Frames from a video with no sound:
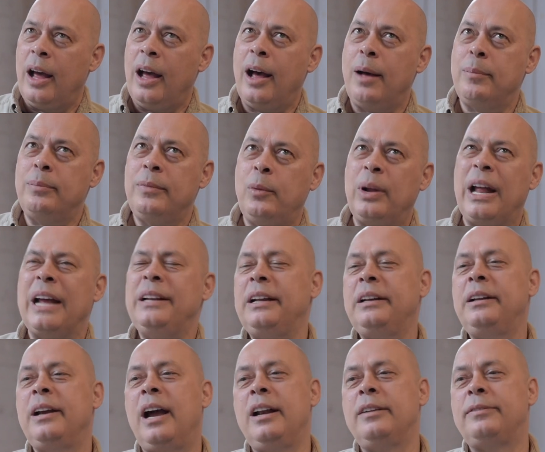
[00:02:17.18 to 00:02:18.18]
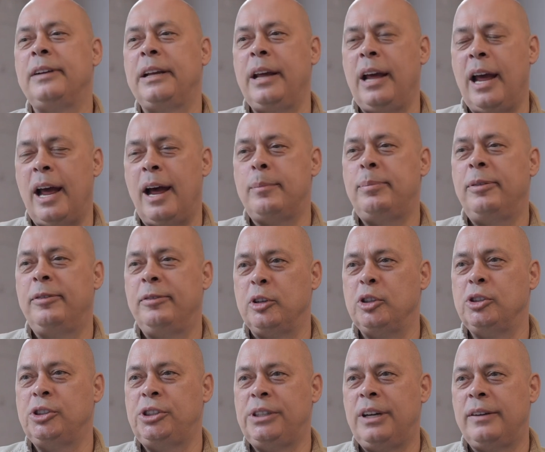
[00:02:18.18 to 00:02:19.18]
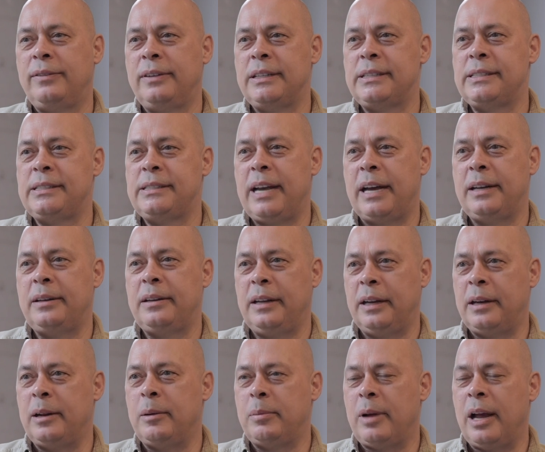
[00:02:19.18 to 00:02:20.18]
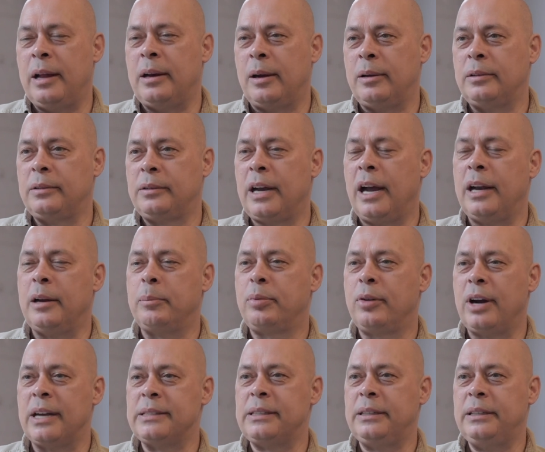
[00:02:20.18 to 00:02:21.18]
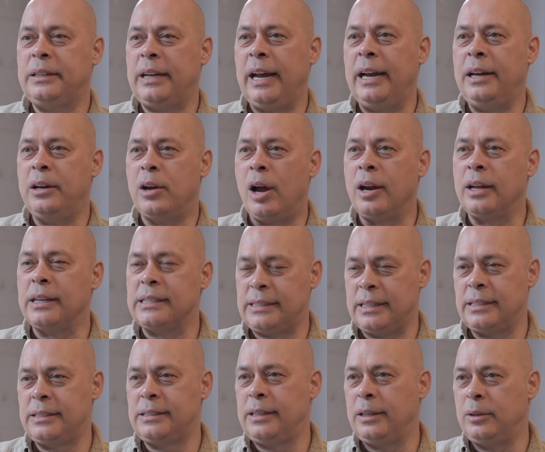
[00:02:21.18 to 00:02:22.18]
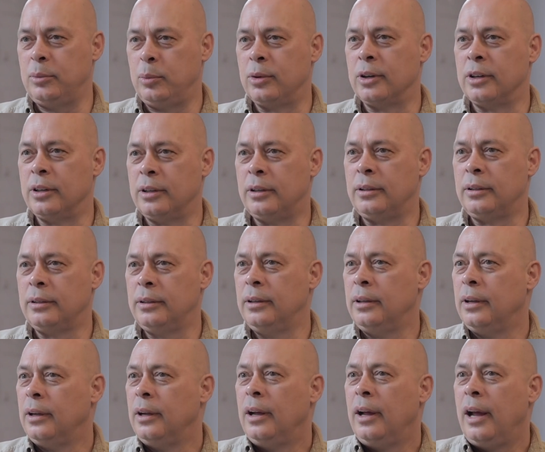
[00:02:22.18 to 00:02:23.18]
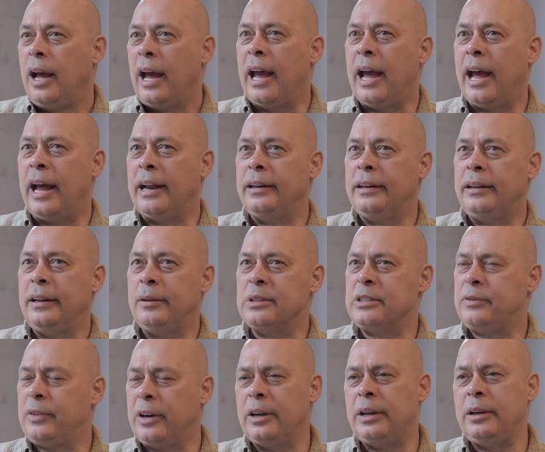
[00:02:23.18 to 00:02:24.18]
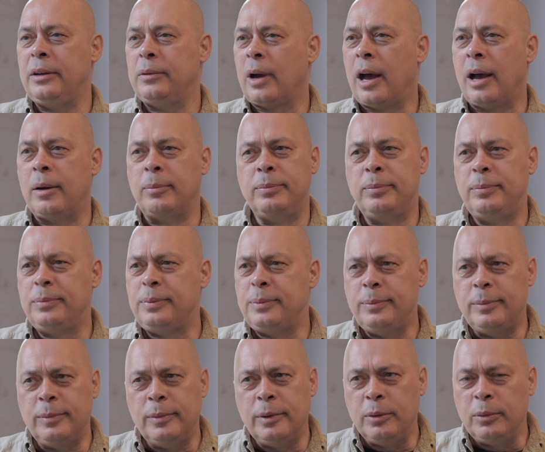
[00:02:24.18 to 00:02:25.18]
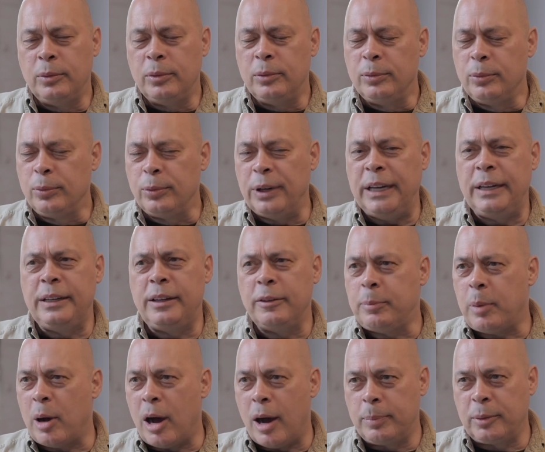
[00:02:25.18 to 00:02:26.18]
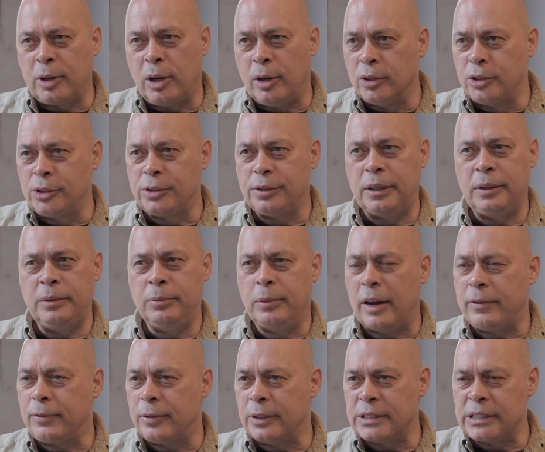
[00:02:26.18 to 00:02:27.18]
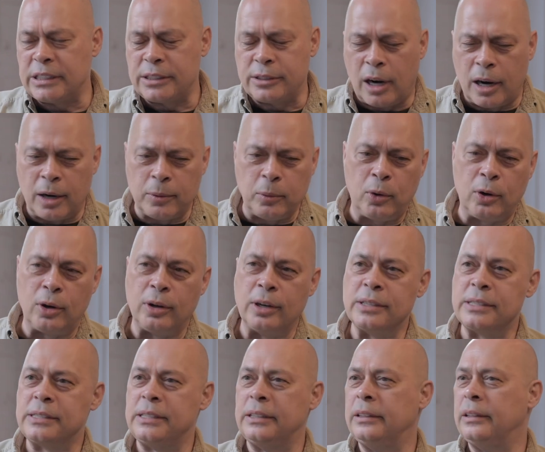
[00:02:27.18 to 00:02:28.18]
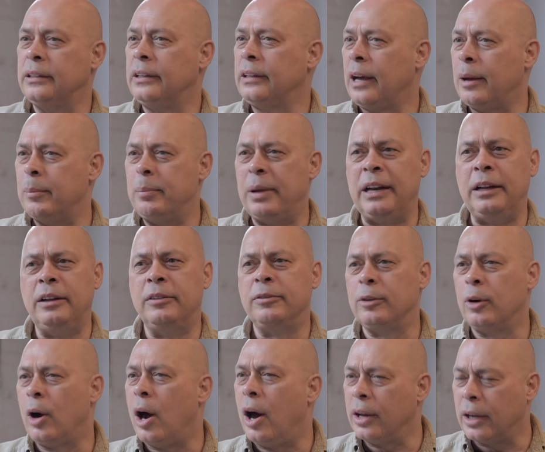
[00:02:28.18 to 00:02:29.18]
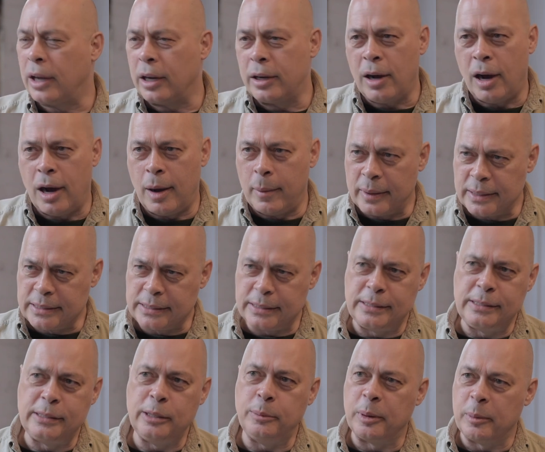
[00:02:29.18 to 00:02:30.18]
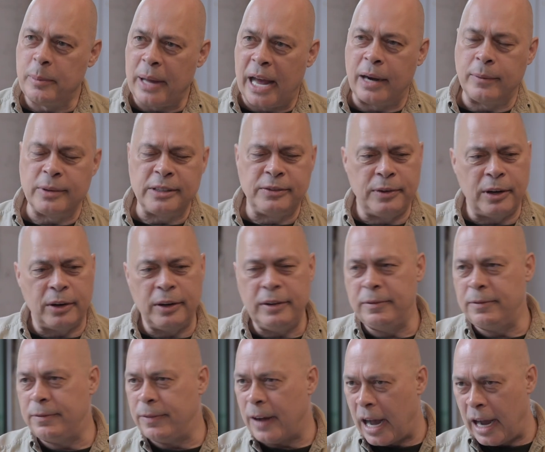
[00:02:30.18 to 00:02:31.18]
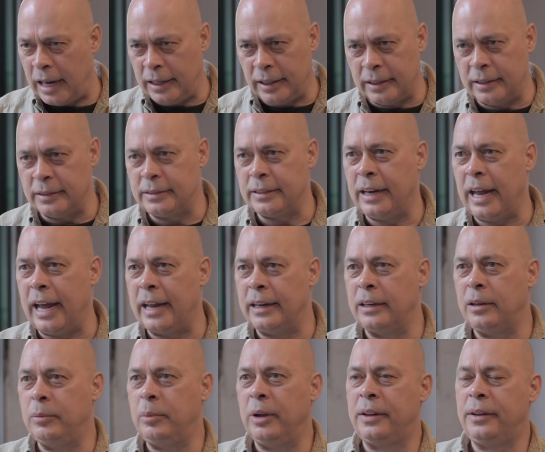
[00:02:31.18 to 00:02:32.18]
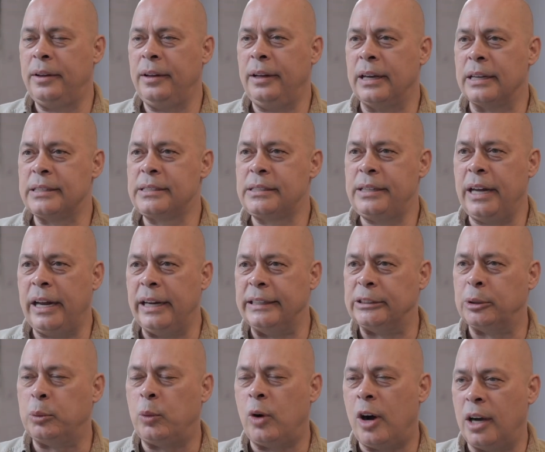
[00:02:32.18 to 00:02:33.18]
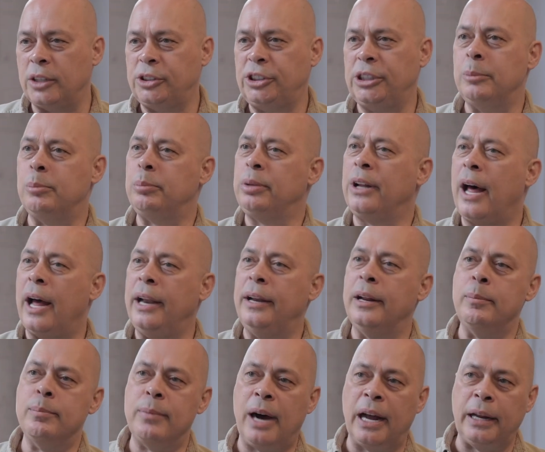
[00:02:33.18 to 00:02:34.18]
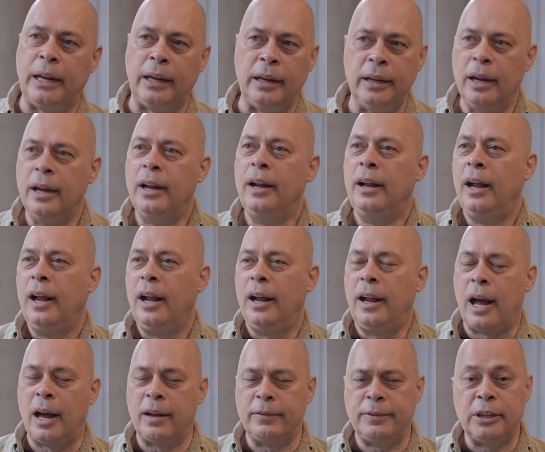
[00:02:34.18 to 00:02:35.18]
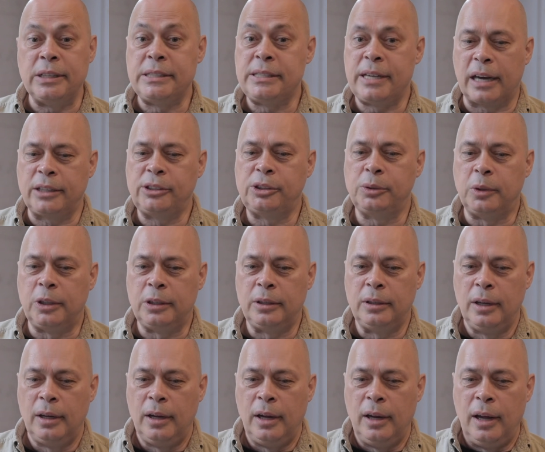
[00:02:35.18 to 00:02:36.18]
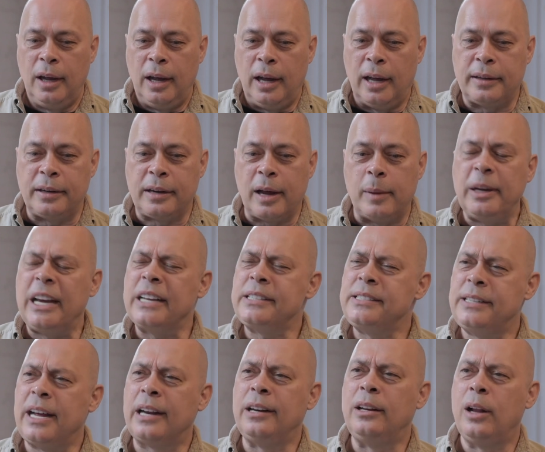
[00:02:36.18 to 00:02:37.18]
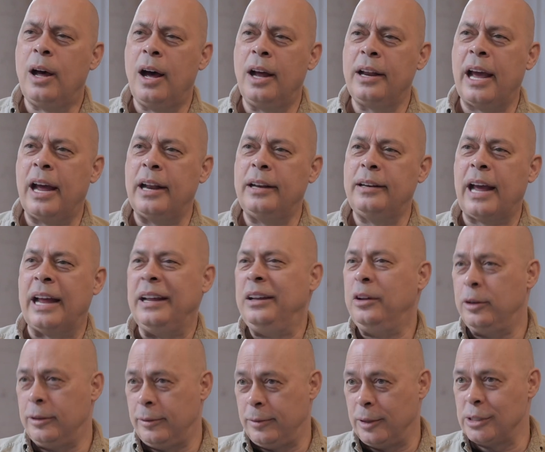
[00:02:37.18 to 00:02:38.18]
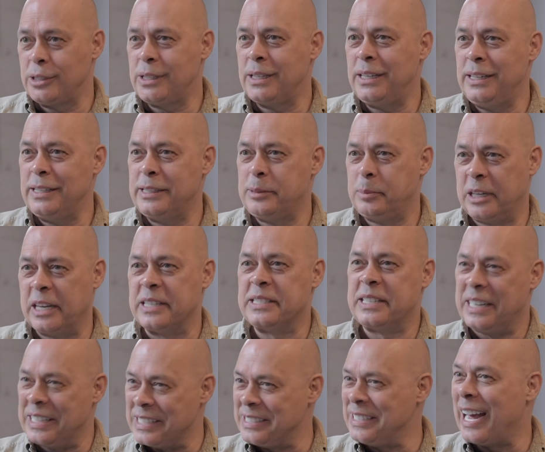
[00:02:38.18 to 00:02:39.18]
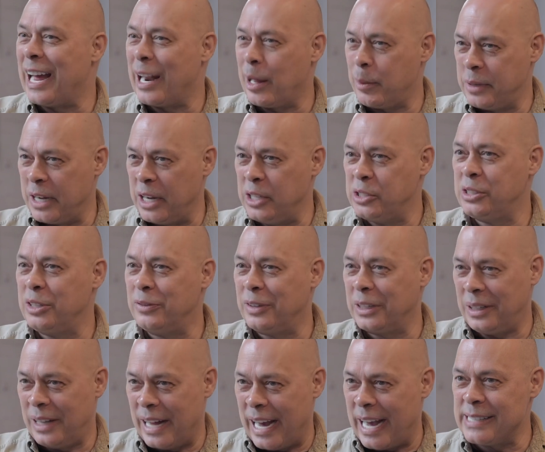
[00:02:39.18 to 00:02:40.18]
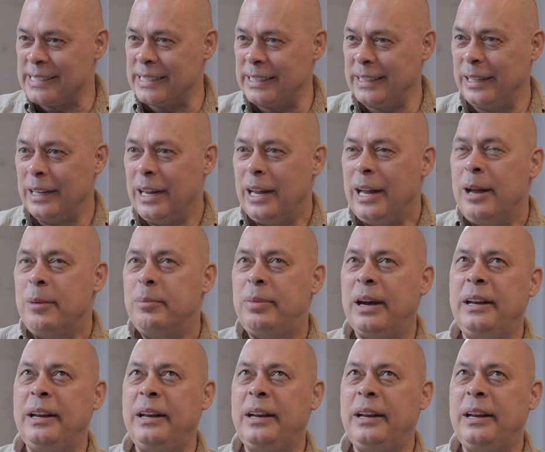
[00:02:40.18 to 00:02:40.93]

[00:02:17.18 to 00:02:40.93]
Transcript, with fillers: Um, well, I did kind of a camp version of it, set mm -hmm. in, a, in a kind of present day, non existent world. Mm -hmm. And it was very. Uh, reeked of pop culture. It referenced Star Wars and uh, Betty and Veronica comics and Superman. It was very violent and ended with the uh, stage awash in blood and money, uh, very sexual at the time. It gets done a lot at, at universities because it is an adaptation of a classic, mm -hmm.